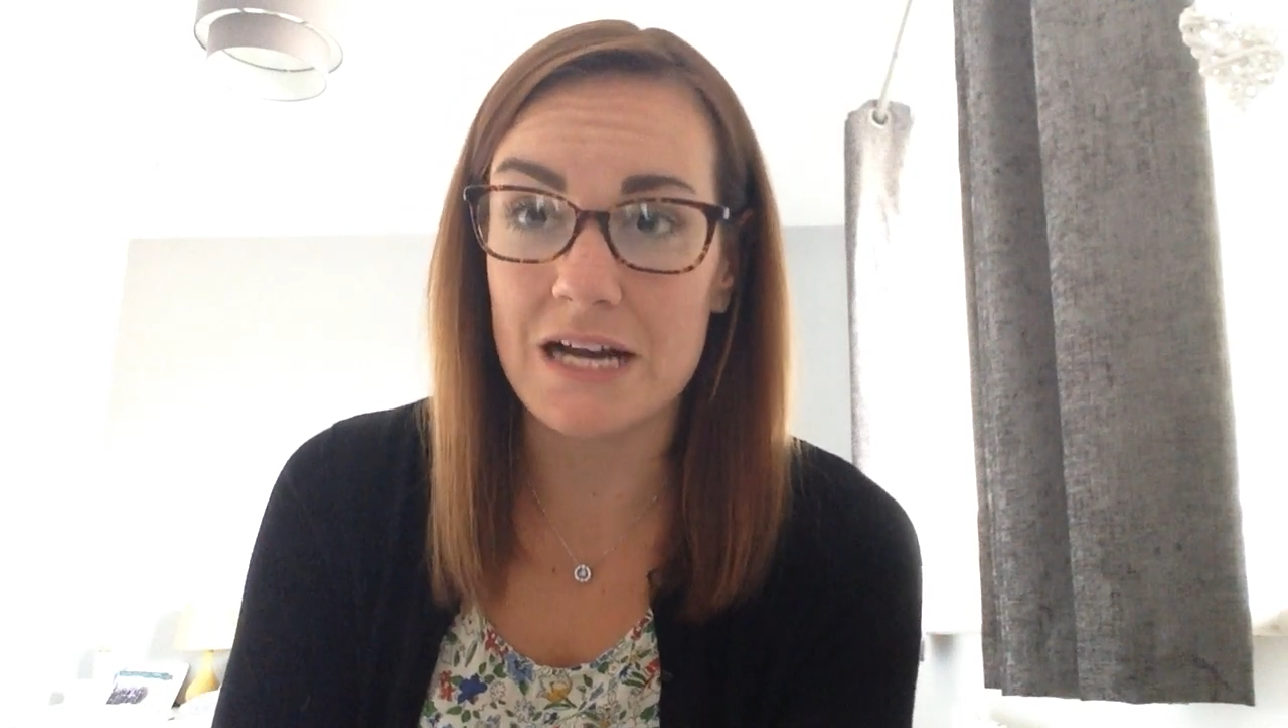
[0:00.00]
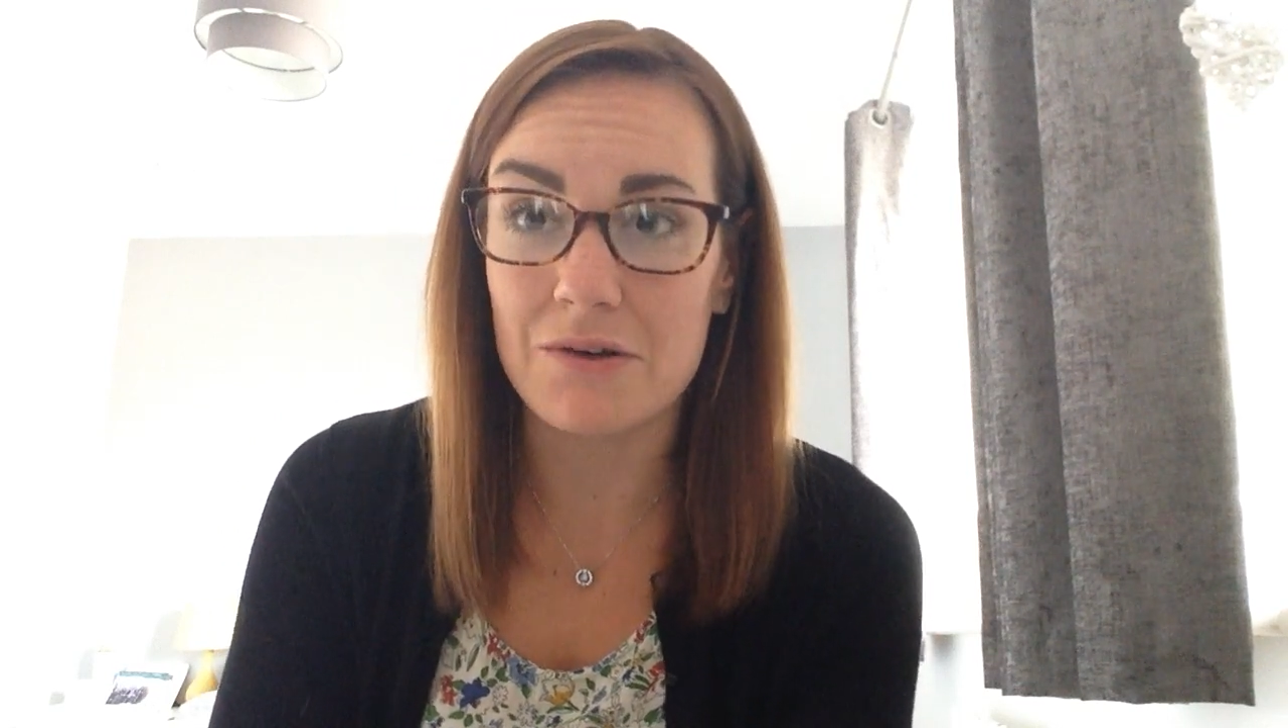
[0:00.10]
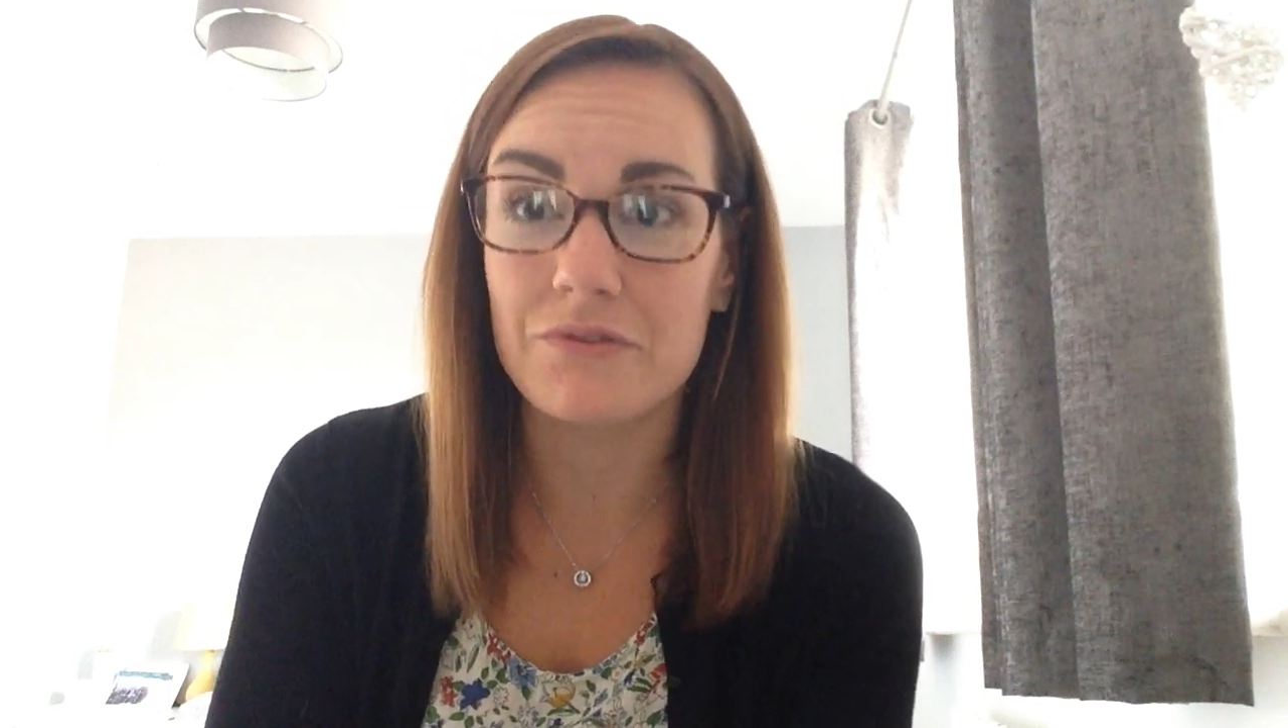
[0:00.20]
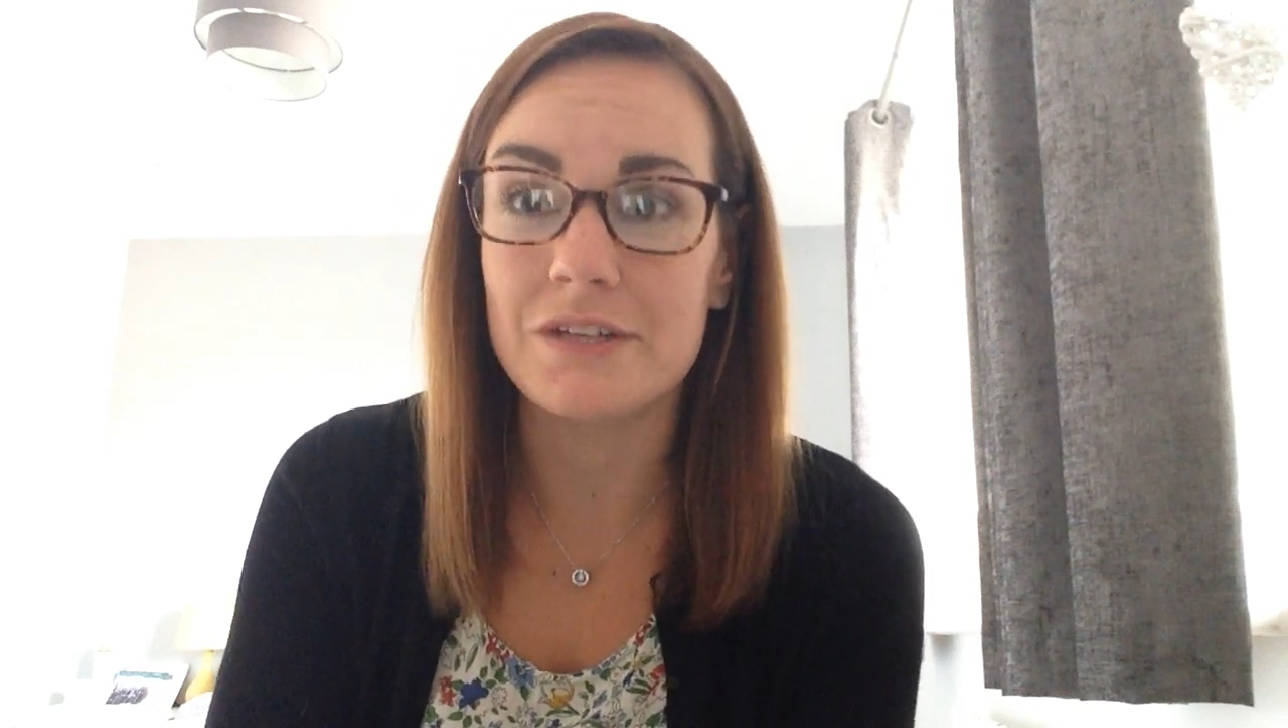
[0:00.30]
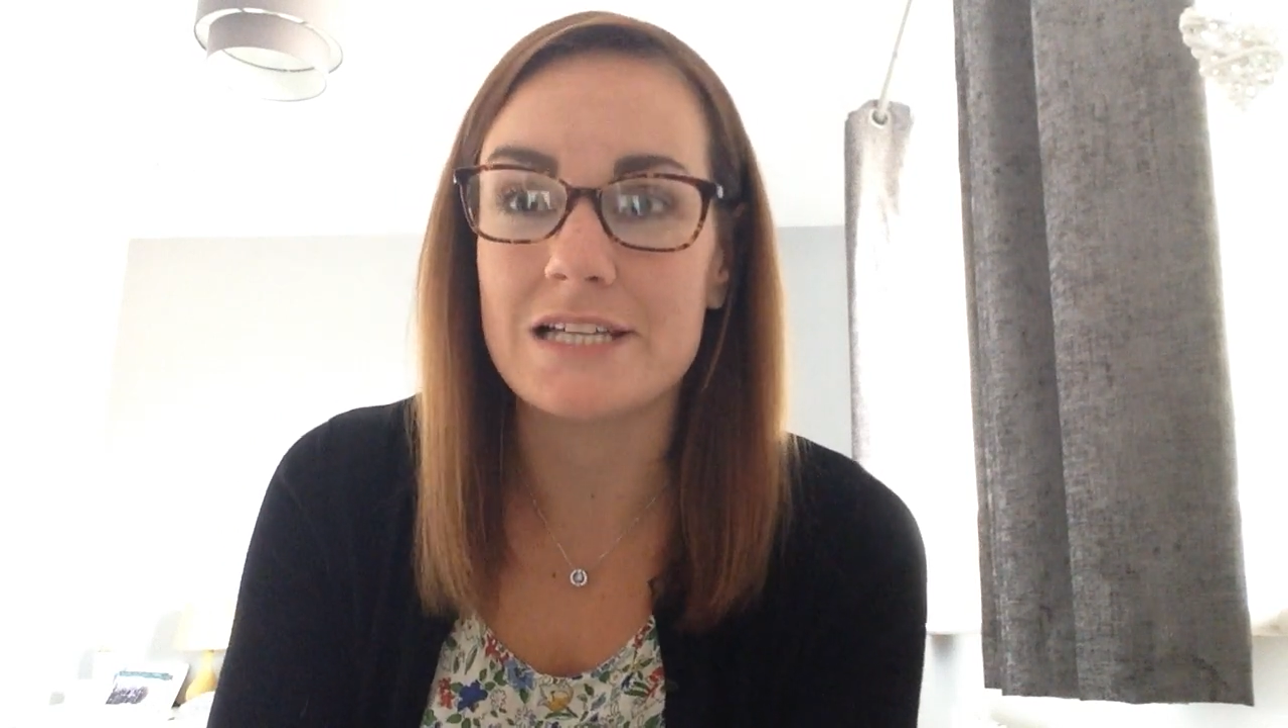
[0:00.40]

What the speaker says: out of the